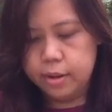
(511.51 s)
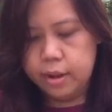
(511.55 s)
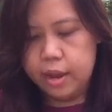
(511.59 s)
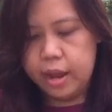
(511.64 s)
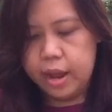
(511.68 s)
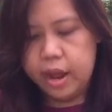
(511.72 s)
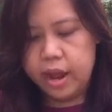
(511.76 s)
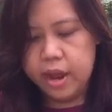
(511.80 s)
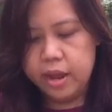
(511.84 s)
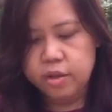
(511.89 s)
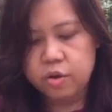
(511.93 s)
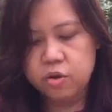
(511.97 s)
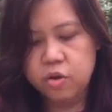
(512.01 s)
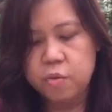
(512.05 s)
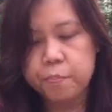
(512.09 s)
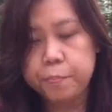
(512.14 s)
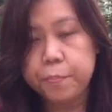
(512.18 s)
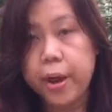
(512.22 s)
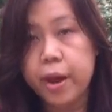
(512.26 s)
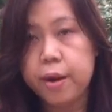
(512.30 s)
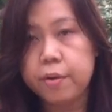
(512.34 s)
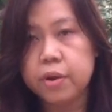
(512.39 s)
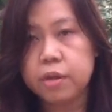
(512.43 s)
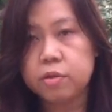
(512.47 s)
And
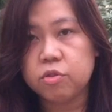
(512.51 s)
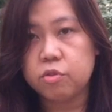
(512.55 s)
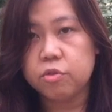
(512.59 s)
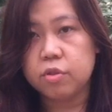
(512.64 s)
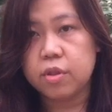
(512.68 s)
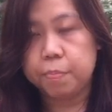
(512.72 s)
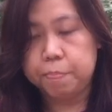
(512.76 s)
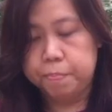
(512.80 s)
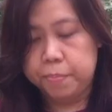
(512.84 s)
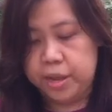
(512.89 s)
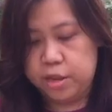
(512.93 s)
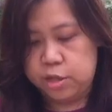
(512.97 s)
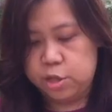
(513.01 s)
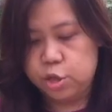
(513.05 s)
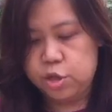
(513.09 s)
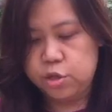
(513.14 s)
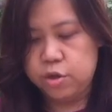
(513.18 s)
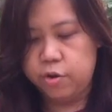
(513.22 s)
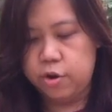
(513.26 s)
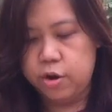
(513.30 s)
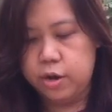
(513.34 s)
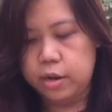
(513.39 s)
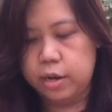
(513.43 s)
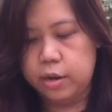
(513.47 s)
compare it to the pitch
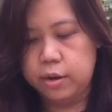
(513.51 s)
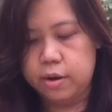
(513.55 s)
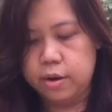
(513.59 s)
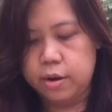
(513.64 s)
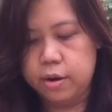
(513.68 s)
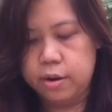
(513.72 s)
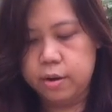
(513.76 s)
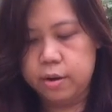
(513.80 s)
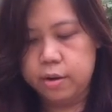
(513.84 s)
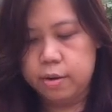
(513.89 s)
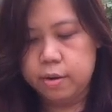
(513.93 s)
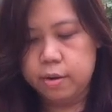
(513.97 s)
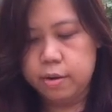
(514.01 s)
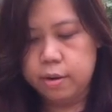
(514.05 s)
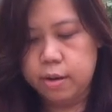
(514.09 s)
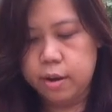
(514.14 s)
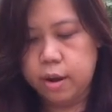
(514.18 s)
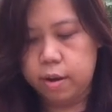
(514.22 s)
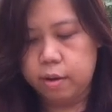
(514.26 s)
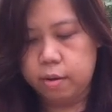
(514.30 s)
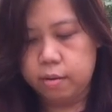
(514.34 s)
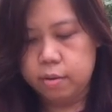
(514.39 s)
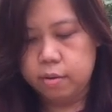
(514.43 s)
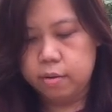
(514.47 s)
earlier,
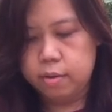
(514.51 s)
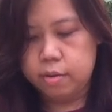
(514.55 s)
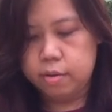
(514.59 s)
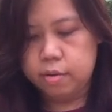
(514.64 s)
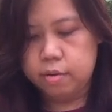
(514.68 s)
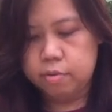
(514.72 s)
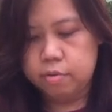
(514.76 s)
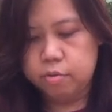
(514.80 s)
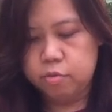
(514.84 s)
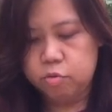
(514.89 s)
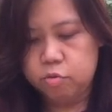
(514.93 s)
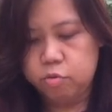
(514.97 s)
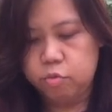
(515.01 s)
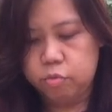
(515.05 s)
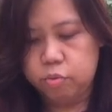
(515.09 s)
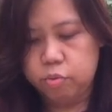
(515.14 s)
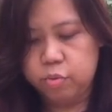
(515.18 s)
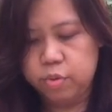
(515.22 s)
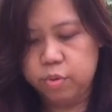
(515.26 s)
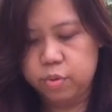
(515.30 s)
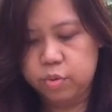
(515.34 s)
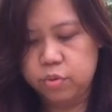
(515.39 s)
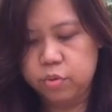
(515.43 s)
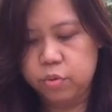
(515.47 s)
like
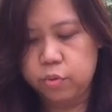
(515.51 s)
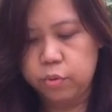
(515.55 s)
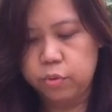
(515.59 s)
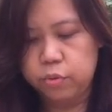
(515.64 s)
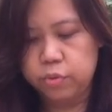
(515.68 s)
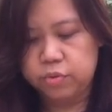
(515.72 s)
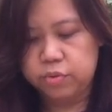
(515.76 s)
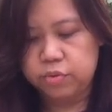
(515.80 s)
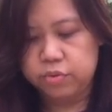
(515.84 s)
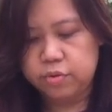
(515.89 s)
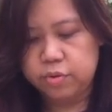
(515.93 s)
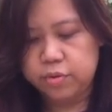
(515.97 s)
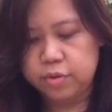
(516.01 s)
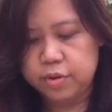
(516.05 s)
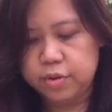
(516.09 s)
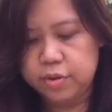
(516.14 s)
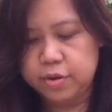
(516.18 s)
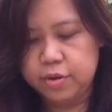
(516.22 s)
too loose.